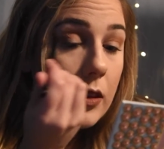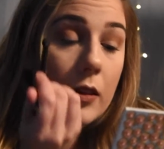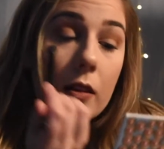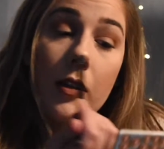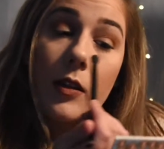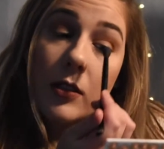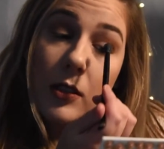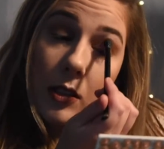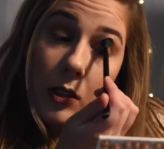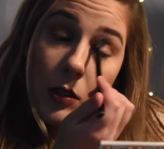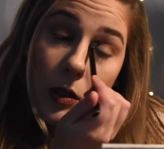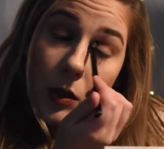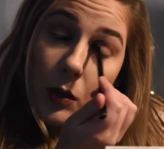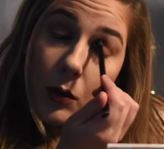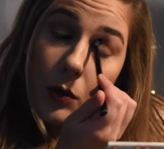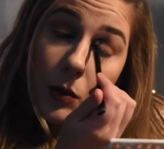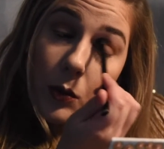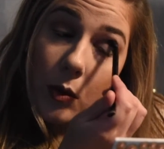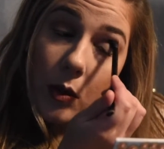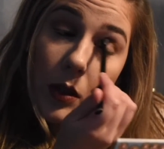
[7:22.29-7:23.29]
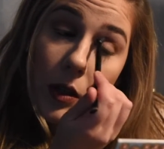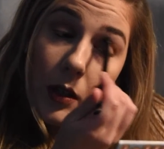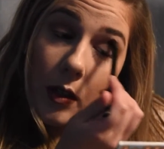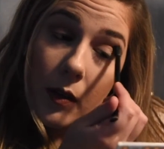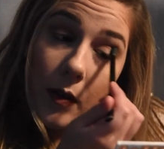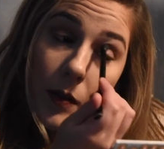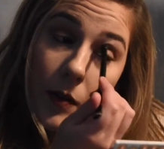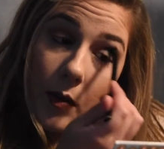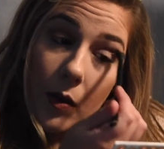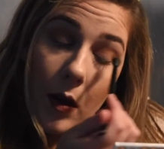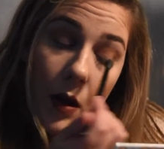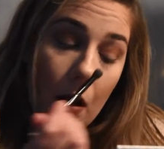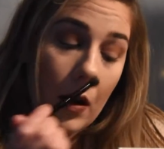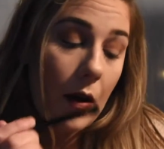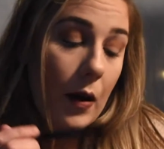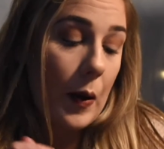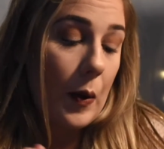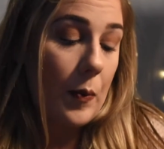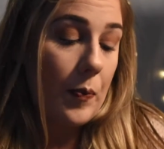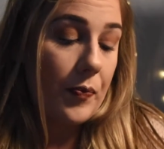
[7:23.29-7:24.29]
There's no
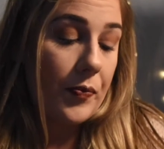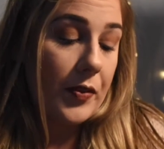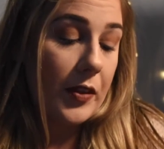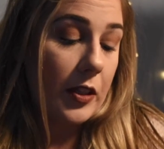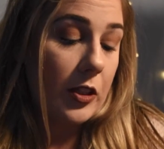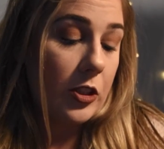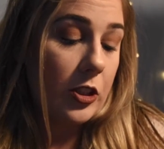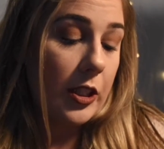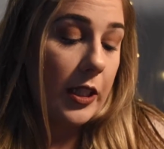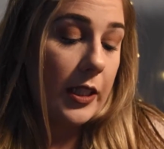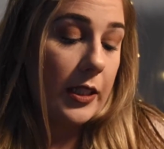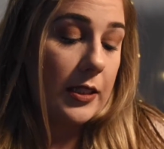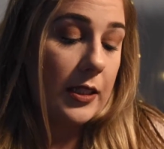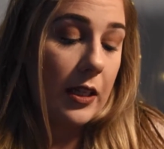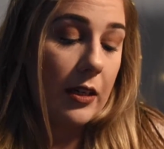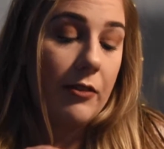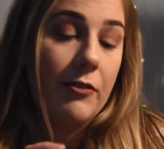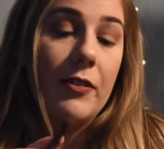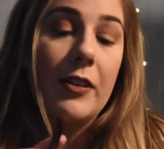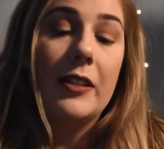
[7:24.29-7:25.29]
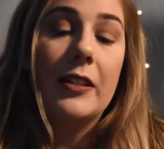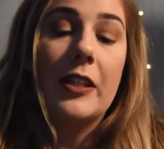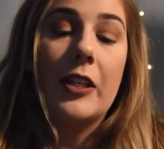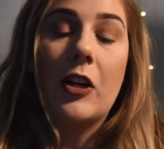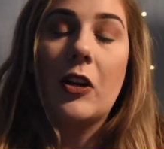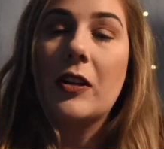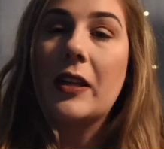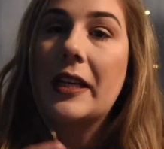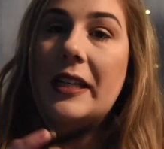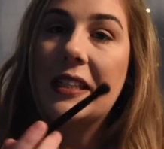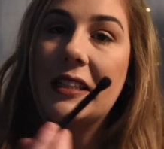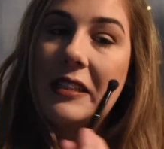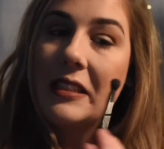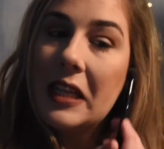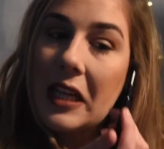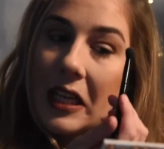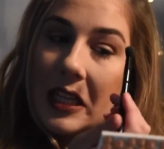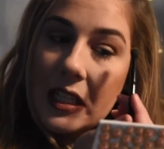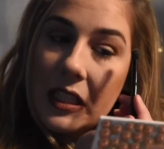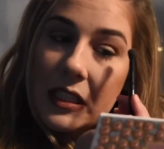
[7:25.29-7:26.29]
shades that I feel like are like
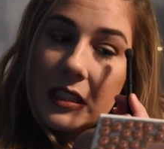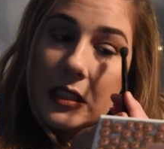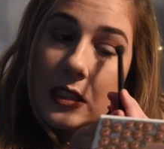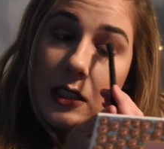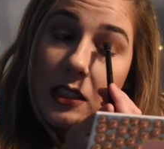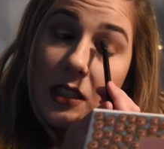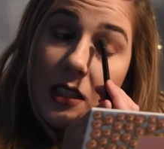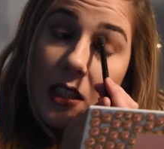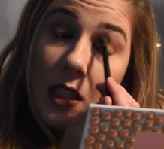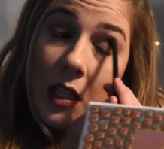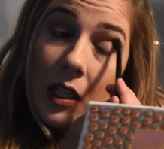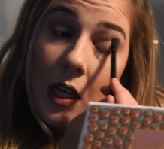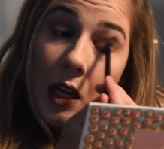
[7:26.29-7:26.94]
duds.